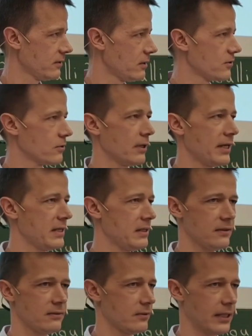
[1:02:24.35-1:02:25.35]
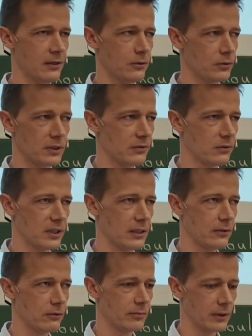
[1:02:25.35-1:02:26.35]
So I don't need to tell
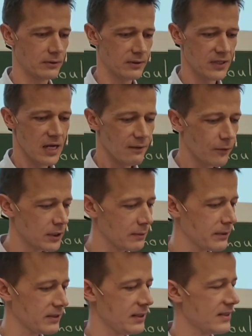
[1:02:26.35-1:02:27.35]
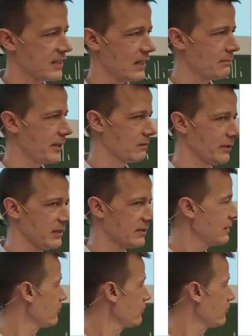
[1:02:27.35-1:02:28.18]
you about this. What did Matthias Hein, by the way, tell